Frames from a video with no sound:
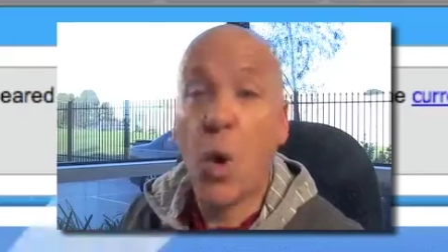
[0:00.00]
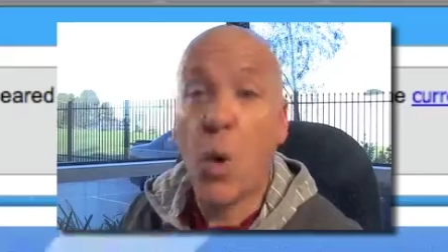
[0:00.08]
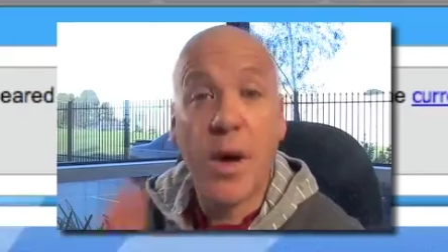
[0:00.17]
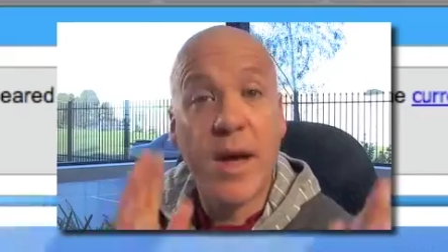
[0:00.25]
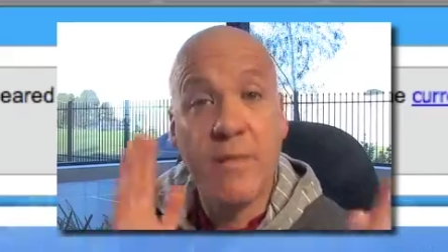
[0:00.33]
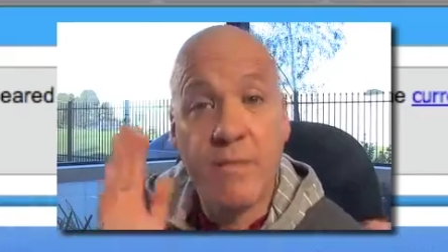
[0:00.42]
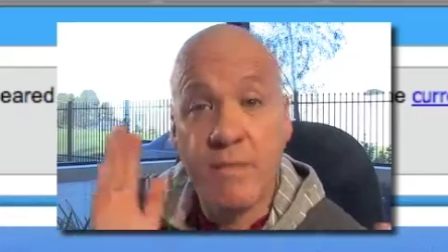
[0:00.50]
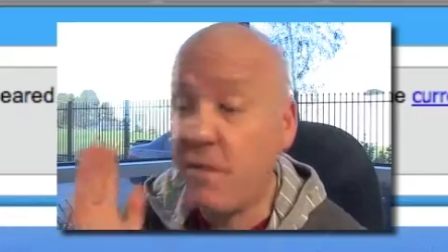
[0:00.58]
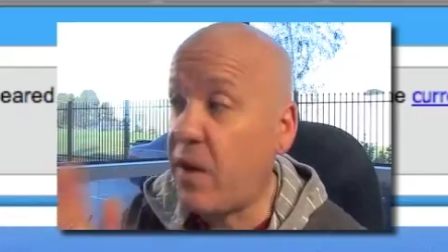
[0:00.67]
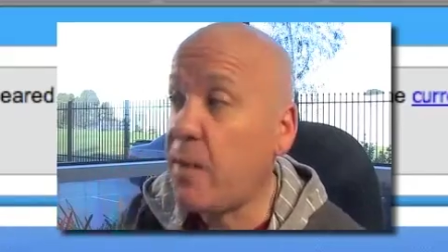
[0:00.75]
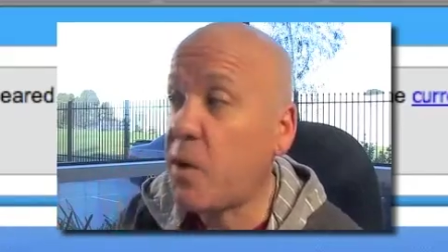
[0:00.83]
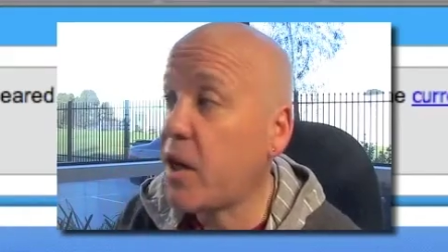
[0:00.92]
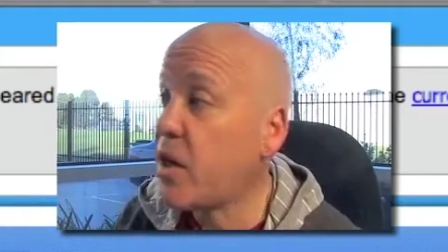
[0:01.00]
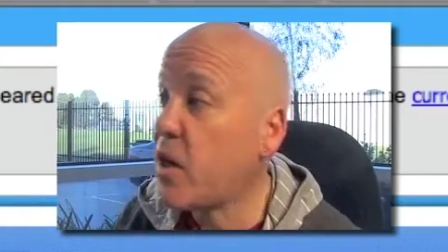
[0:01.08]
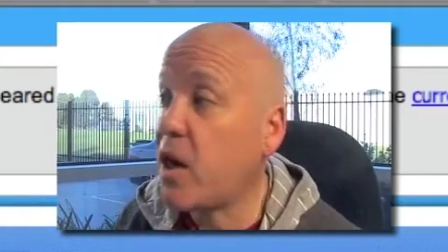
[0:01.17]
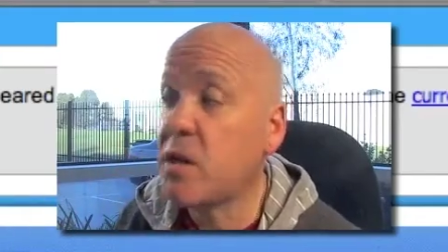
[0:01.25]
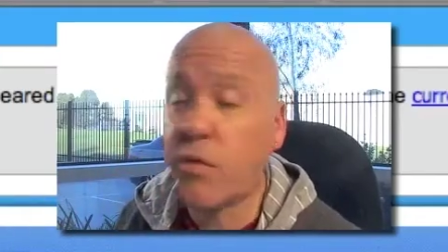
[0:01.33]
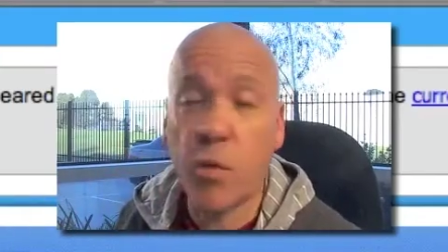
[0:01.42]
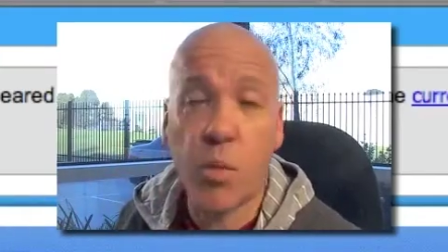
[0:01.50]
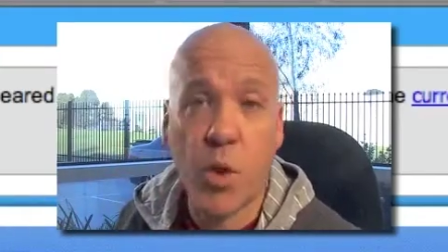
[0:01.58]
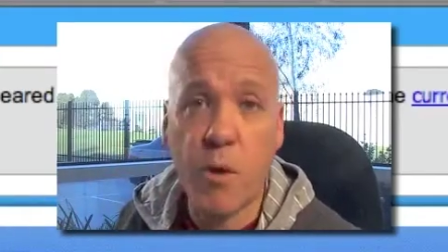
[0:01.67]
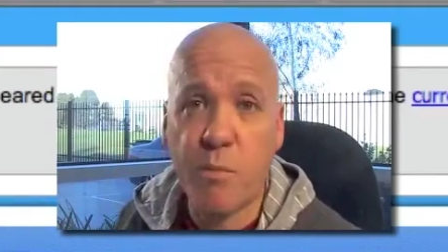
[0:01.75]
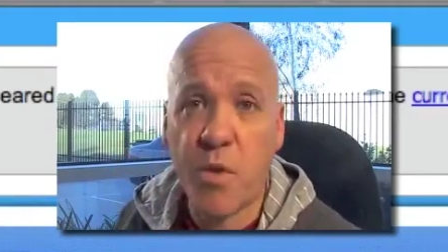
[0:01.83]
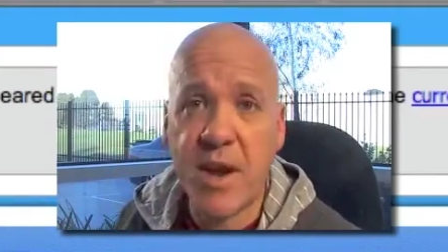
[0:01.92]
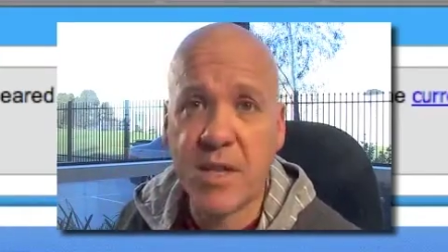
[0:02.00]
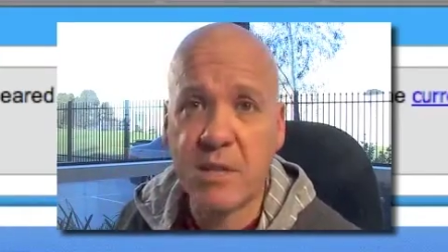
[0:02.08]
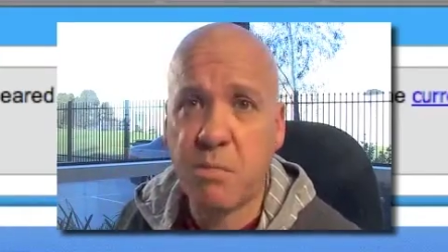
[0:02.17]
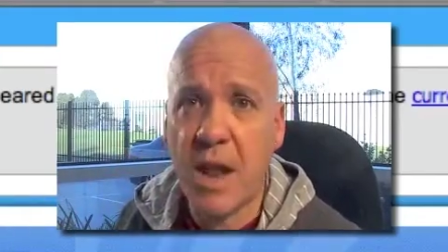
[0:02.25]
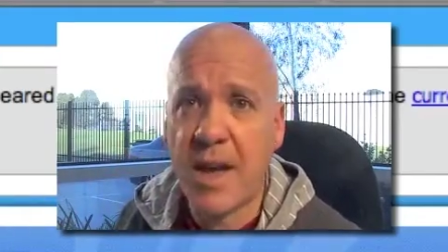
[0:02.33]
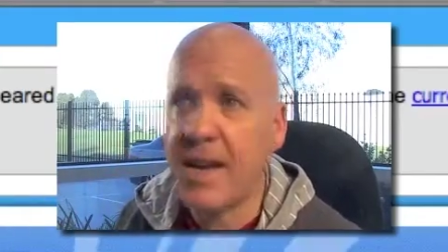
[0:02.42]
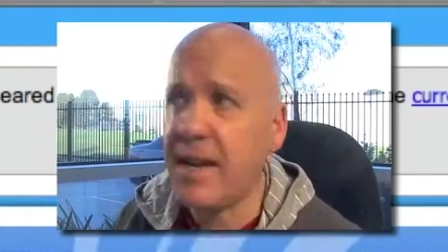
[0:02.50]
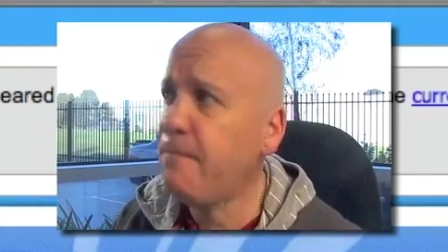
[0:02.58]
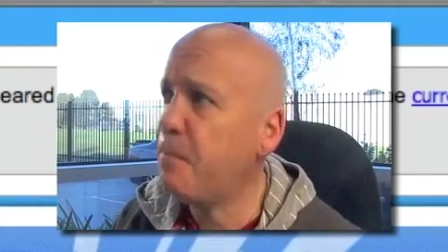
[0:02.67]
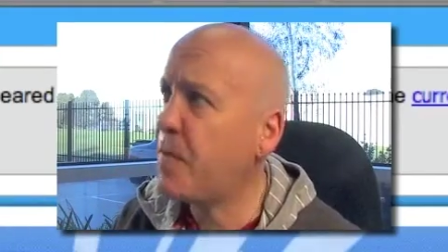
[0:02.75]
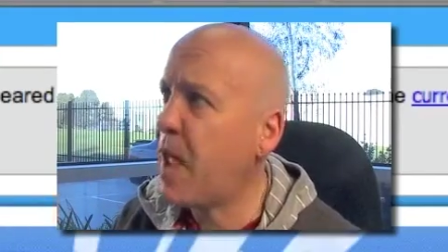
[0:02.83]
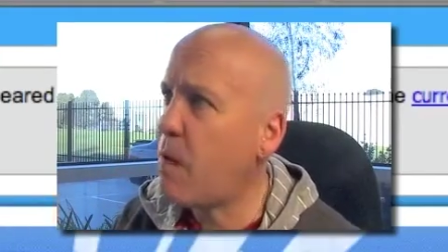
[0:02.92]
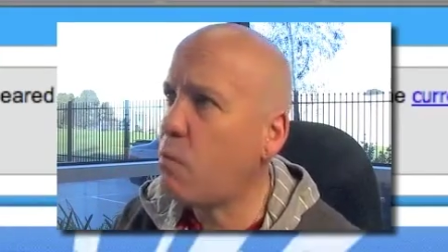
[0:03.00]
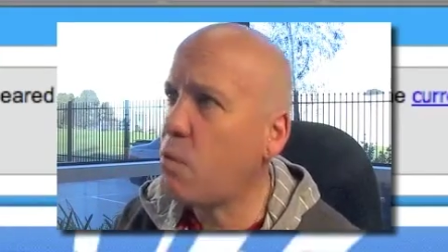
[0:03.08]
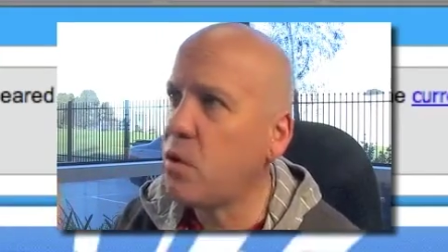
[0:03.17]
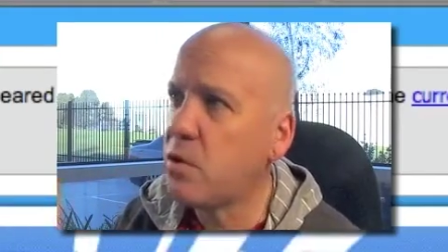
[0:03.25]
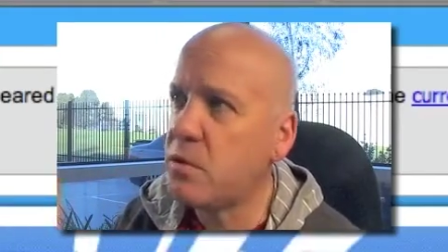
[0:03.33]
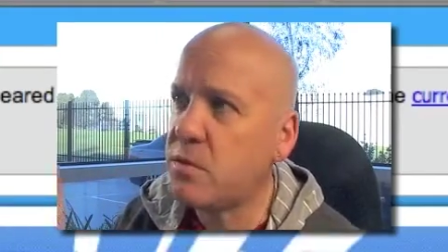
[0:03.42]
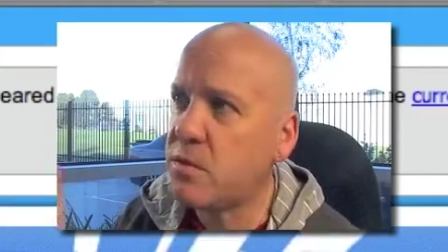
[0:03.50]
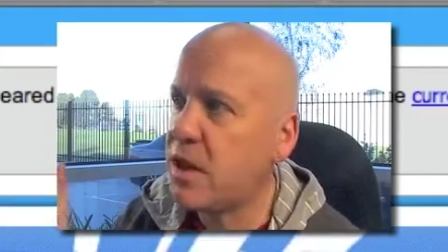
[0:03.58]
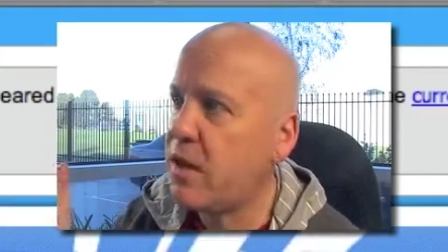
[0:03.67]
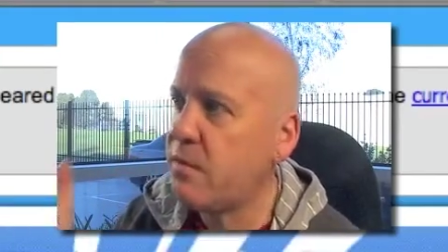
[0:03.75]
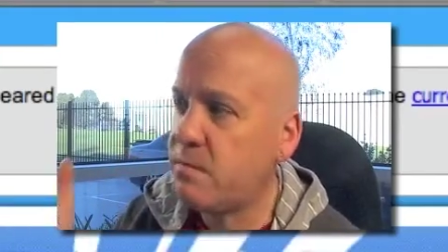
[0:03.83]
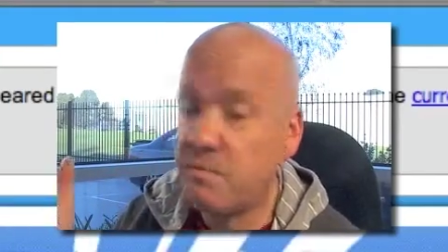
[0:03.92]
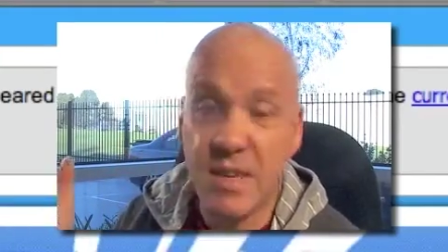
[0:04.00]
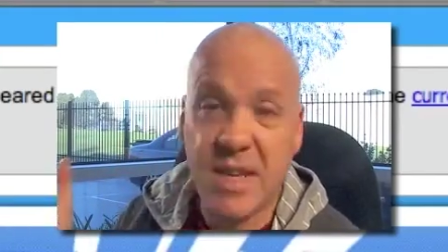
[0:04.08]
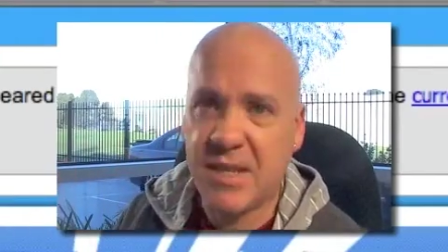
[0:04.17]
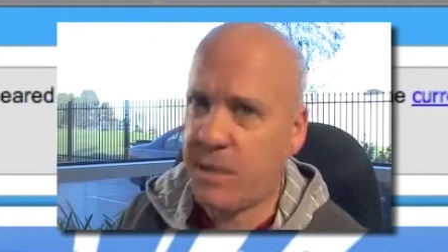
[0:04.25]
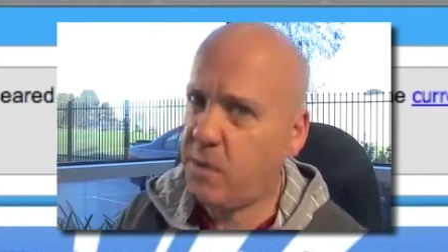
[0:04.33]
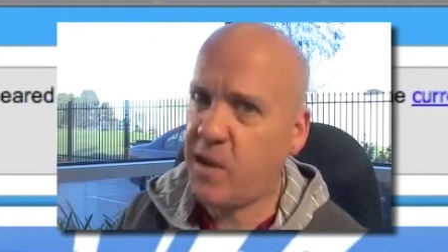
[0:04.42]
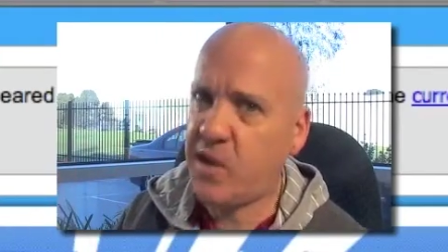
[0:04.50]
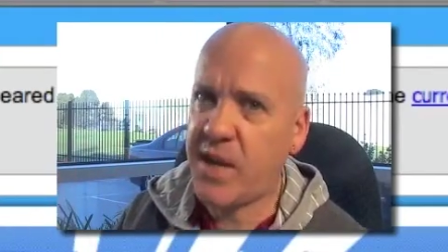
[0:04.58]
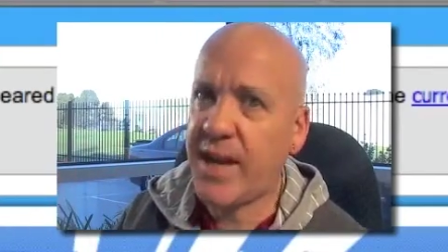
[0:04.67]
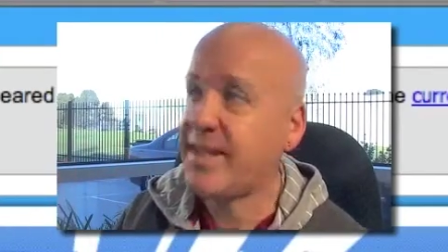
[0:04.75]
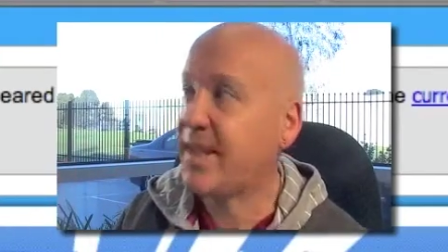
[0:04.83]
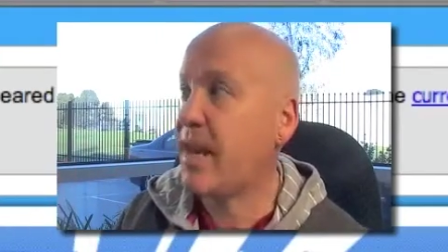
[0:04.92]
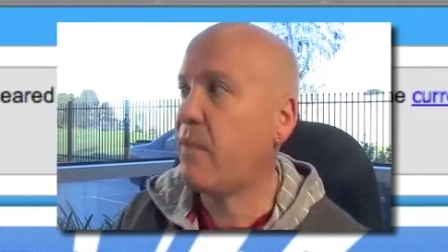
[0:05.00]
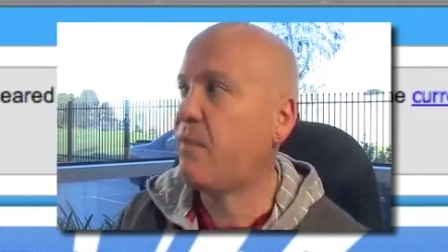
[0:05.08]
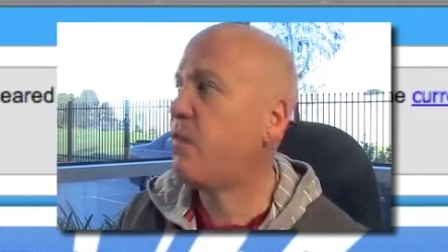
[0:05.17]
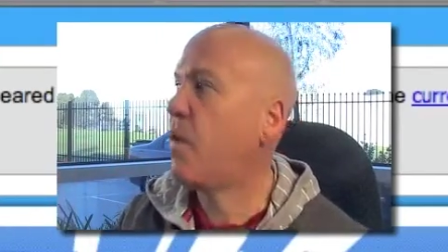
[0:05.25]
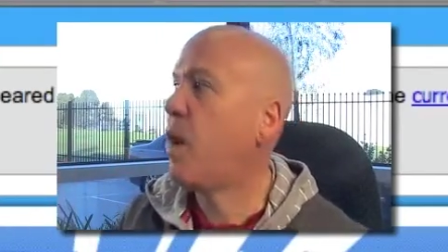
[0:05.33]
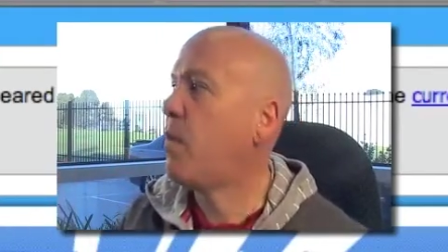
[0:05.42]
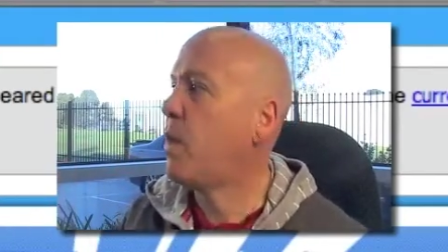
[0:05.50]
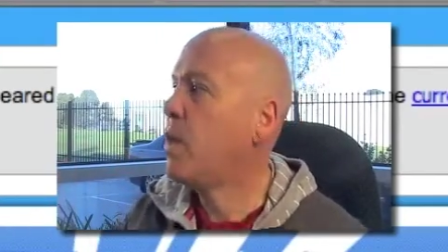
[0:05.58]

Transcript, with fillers: or if, if anybody knows of a WordPress plugin that will give me similar stats, I'd love to find